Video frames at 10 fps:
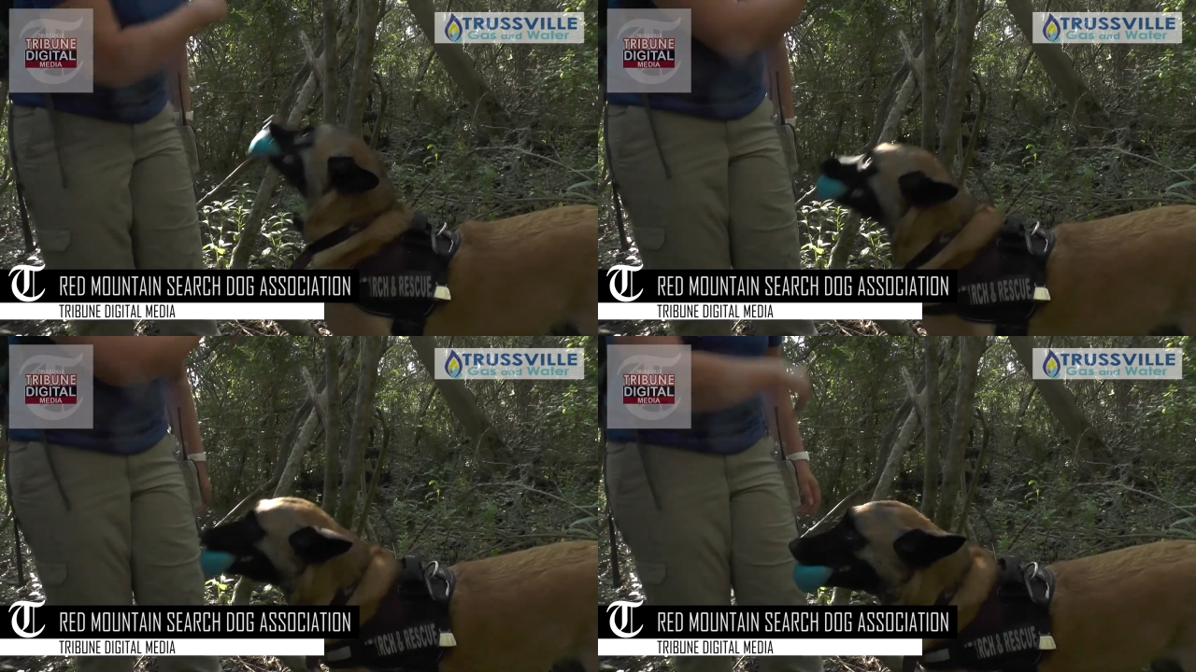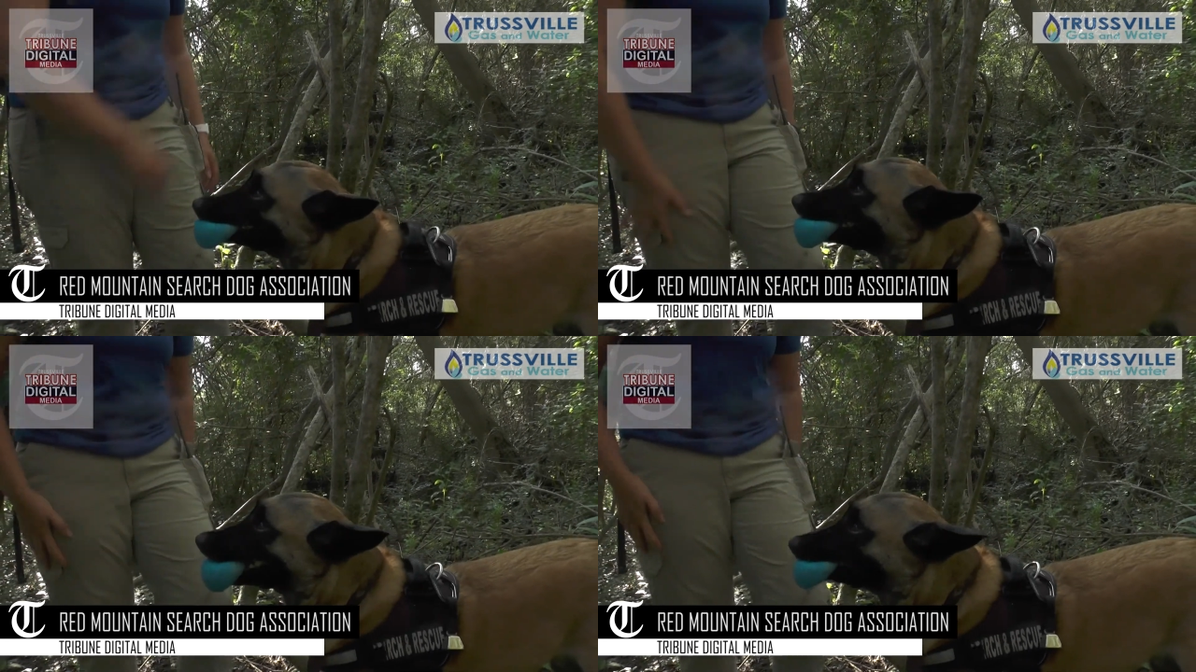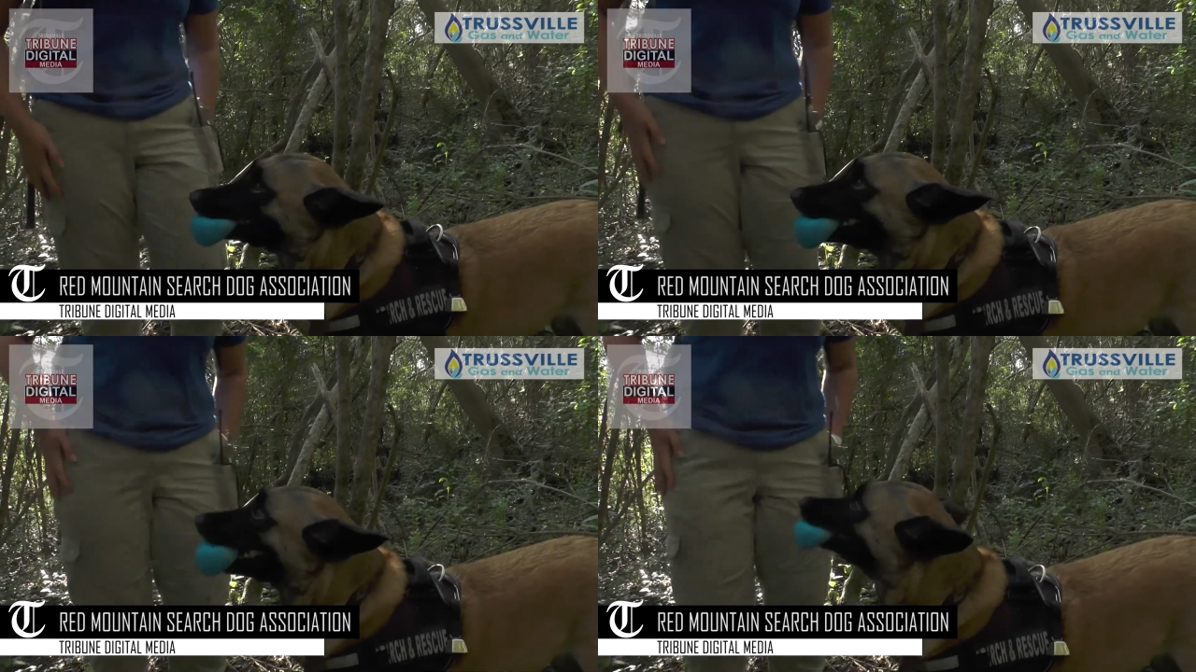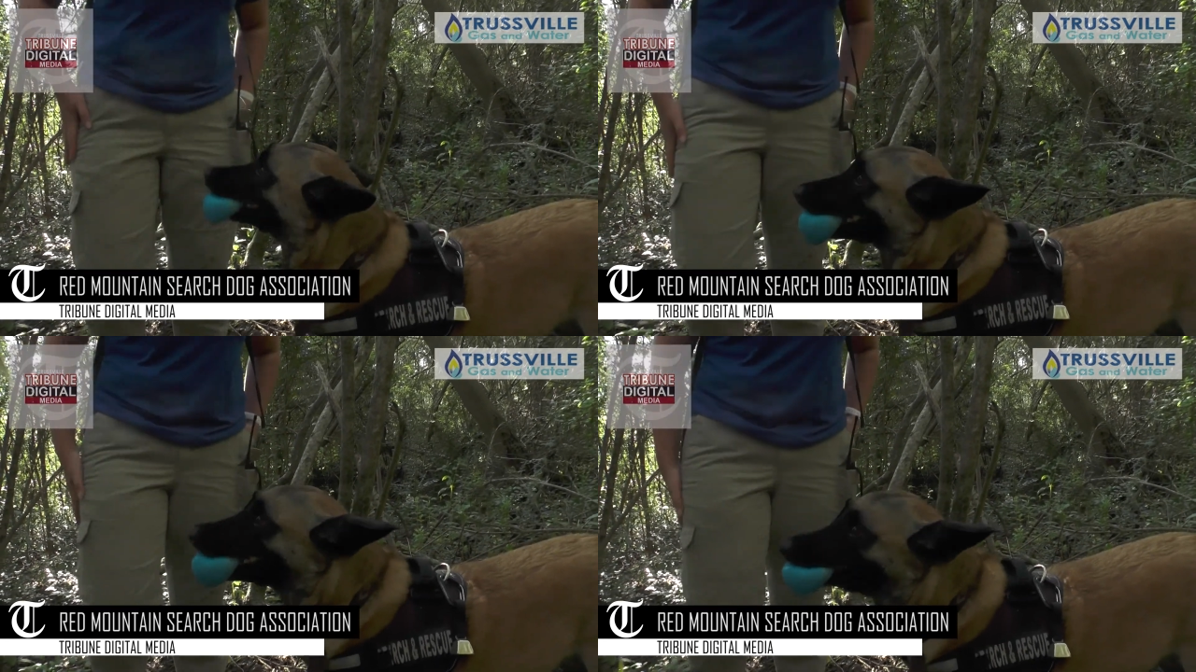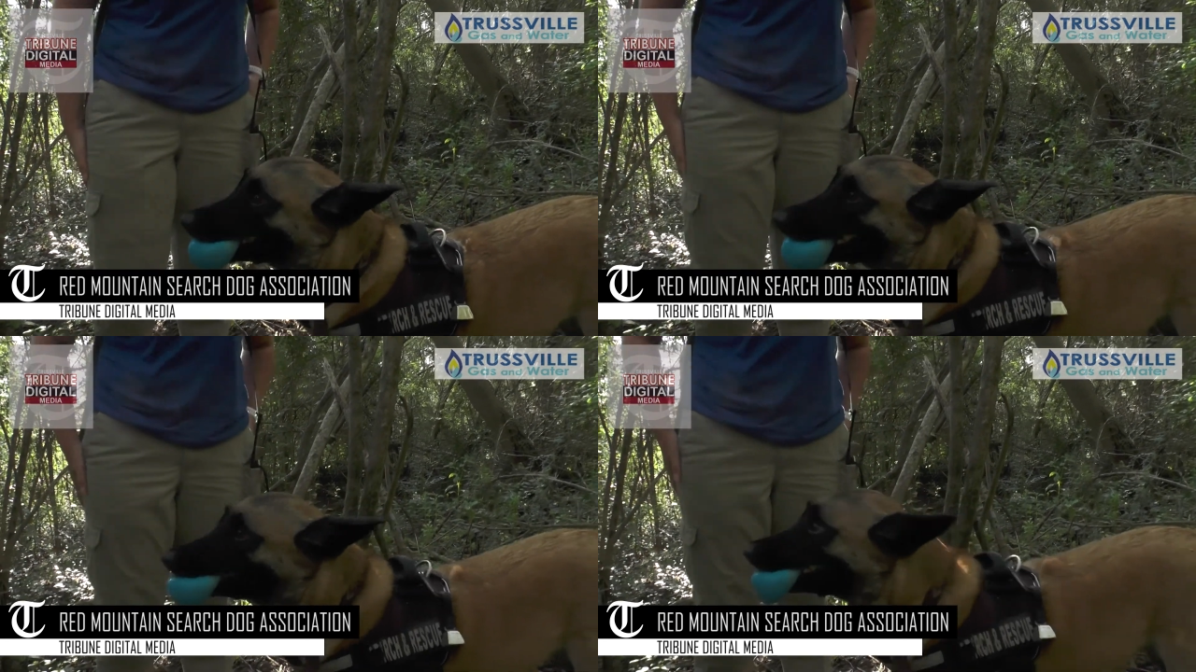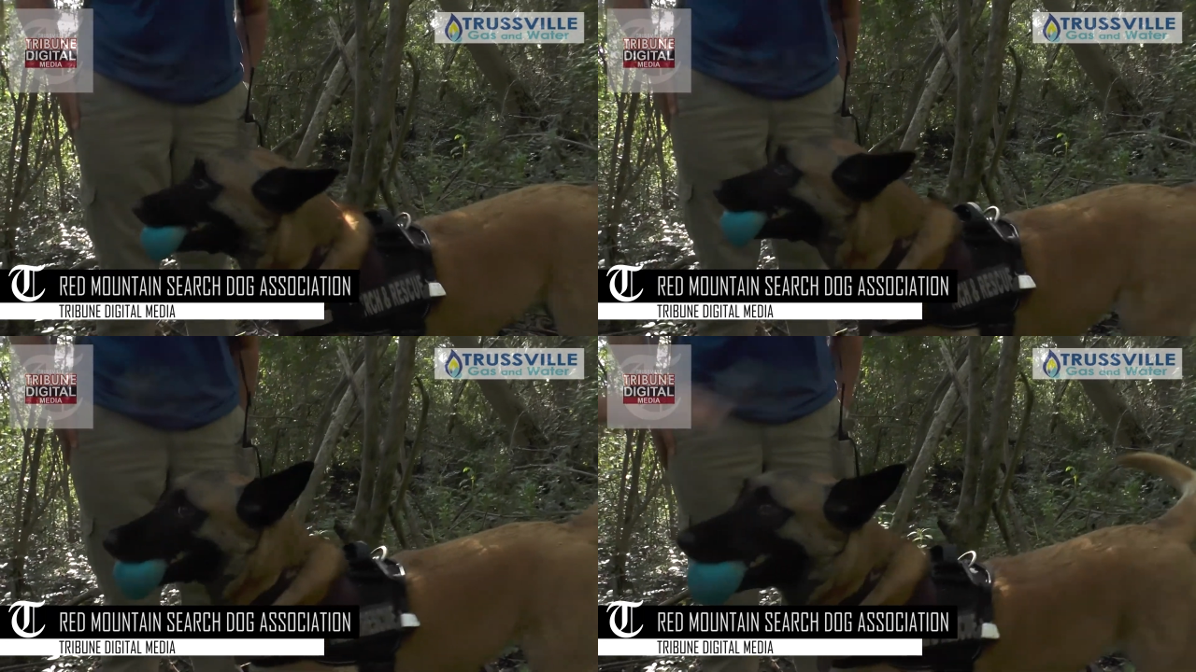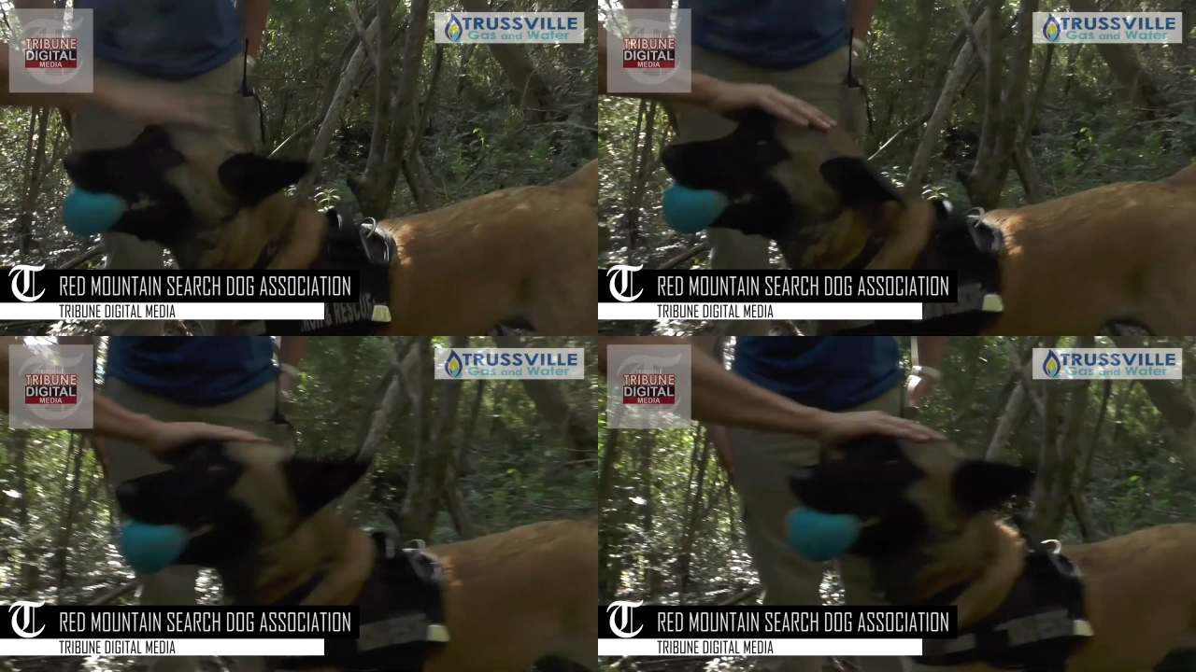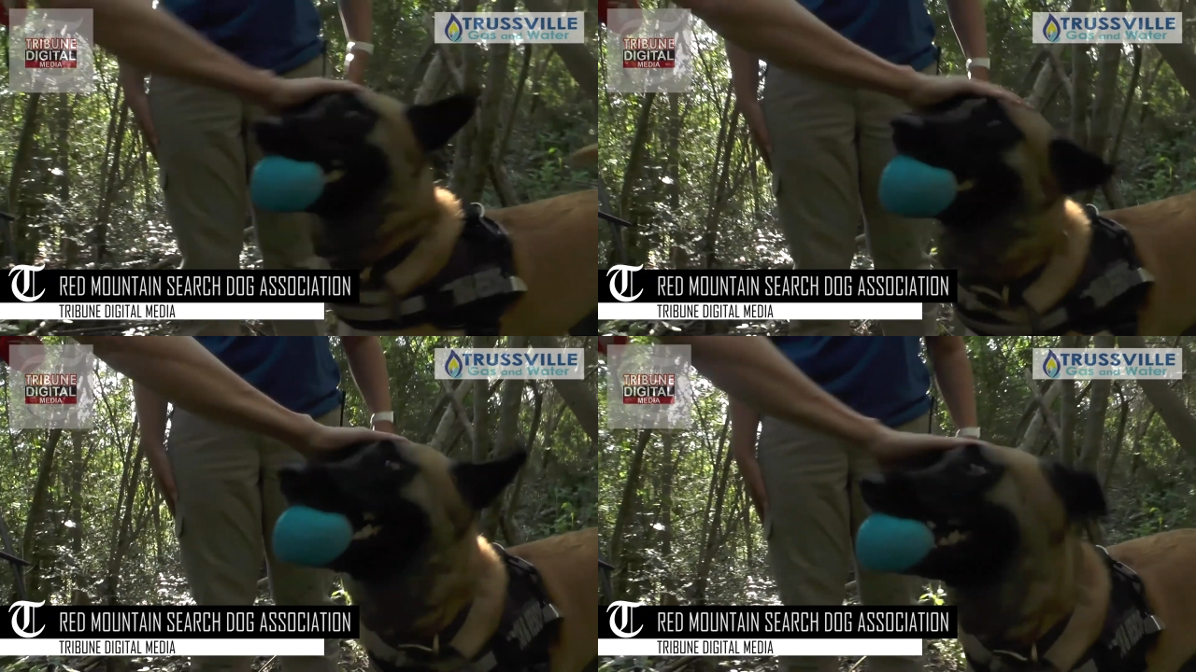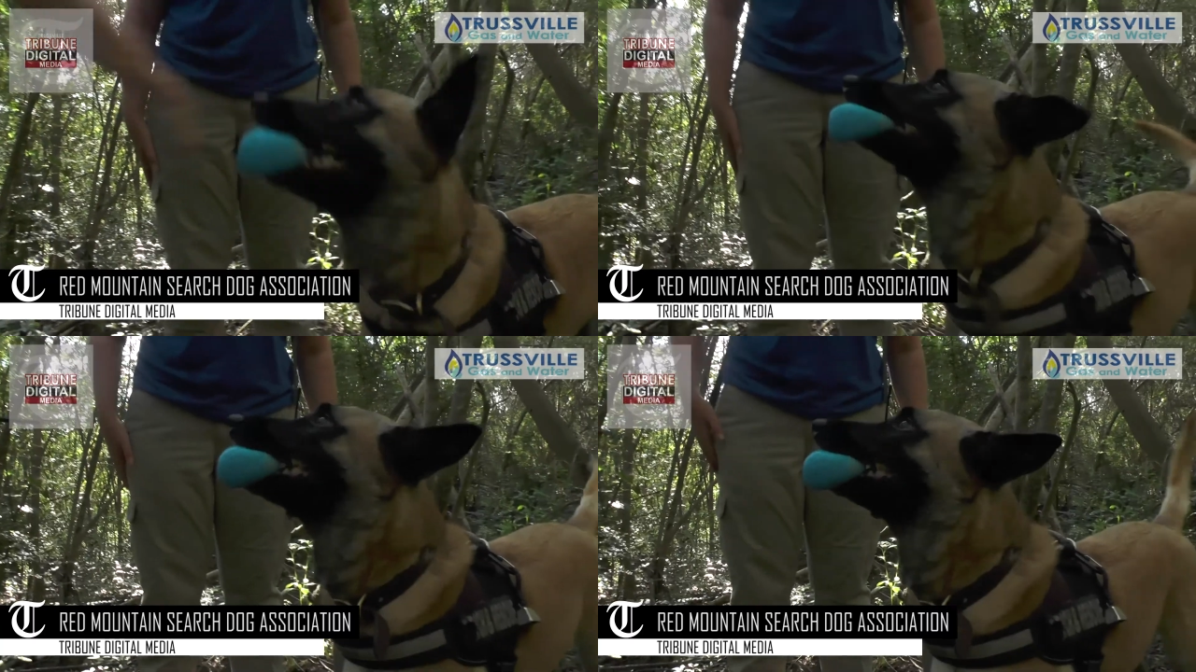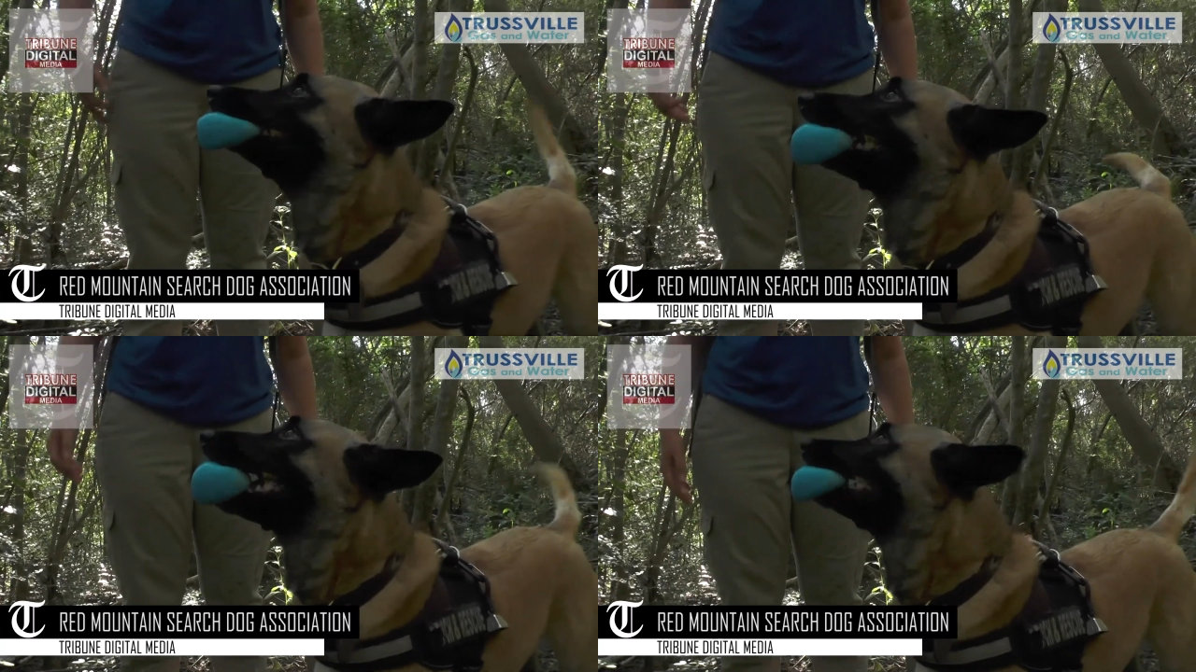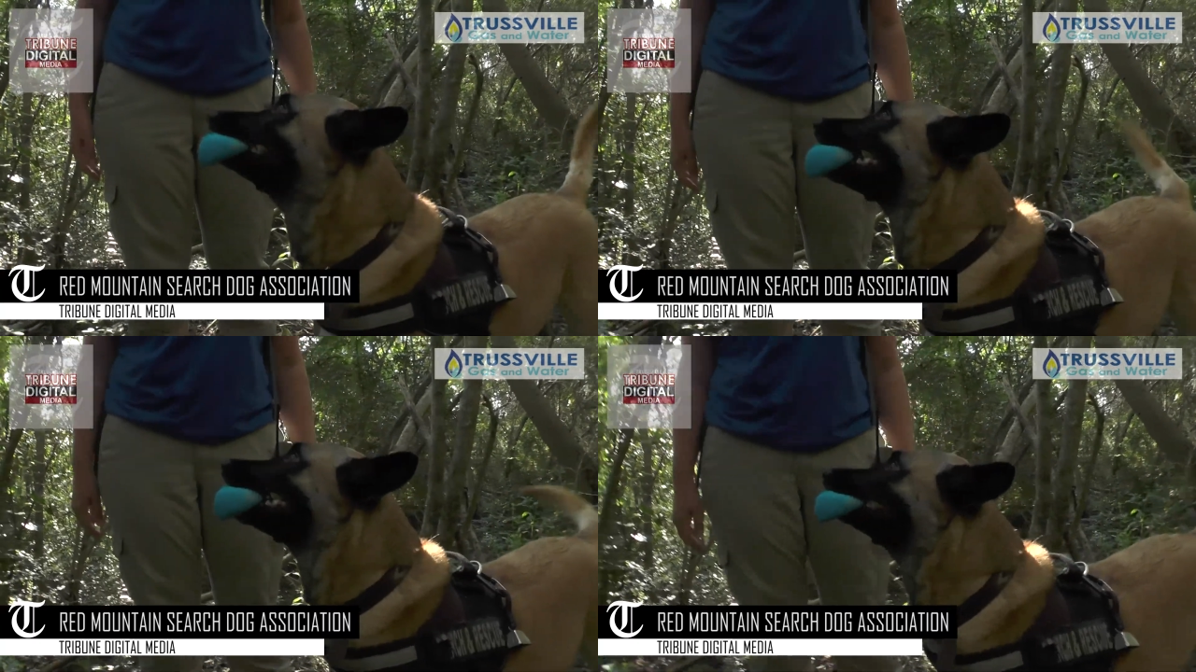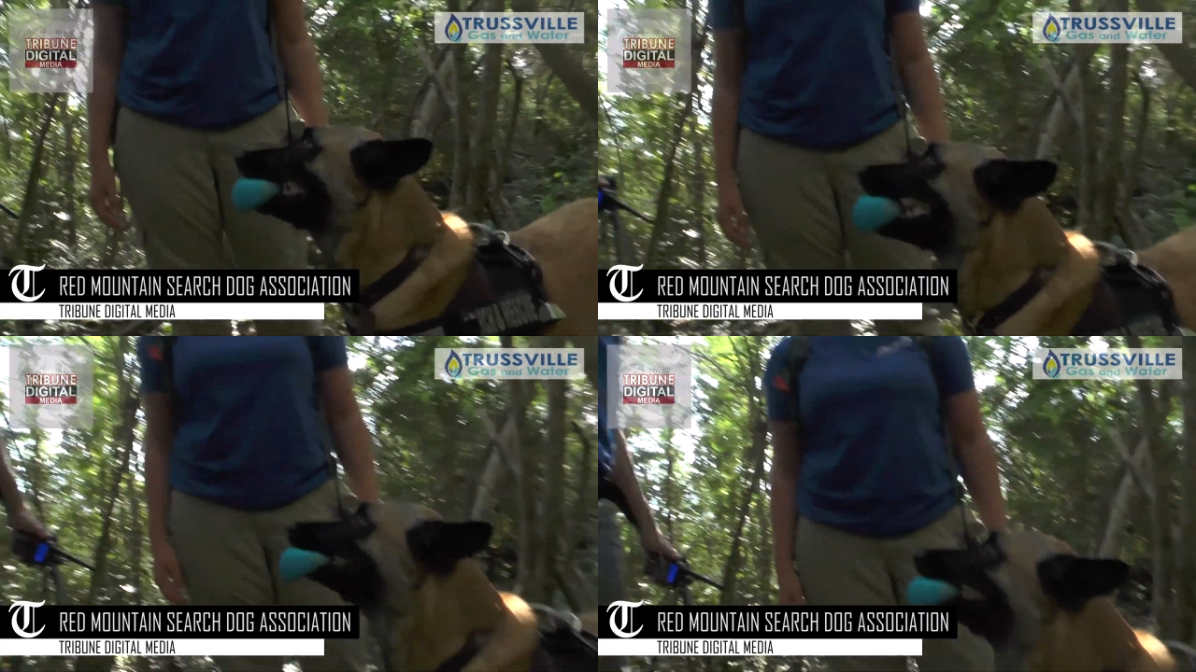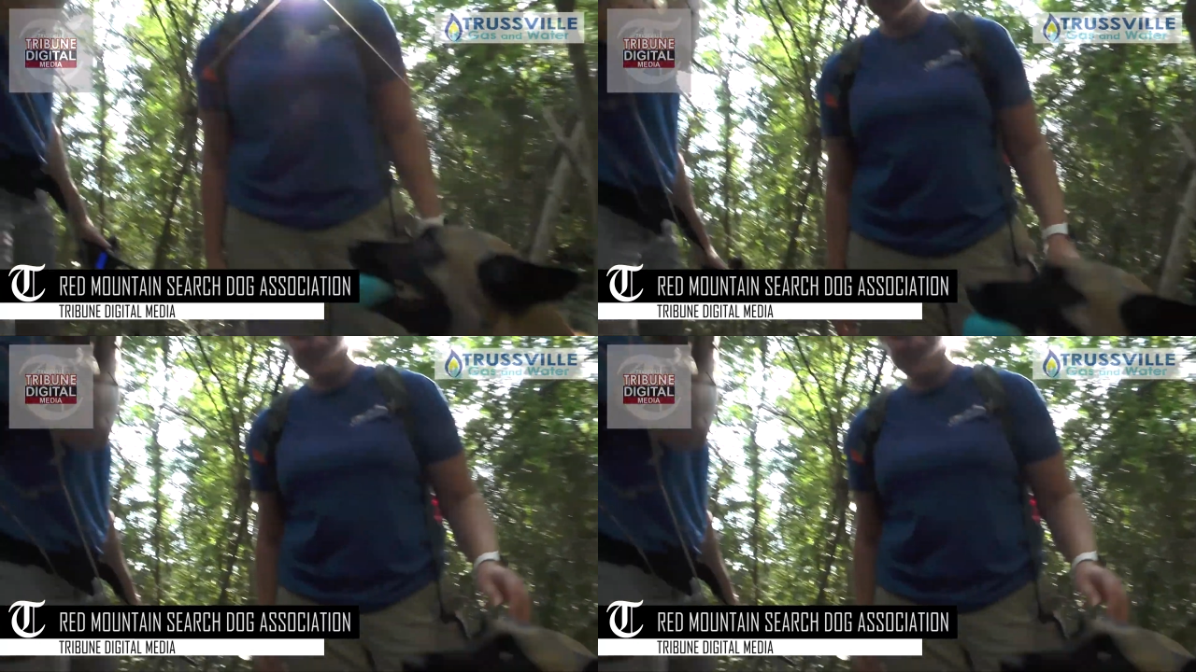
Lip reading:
No face is visible, so there are no lips to read.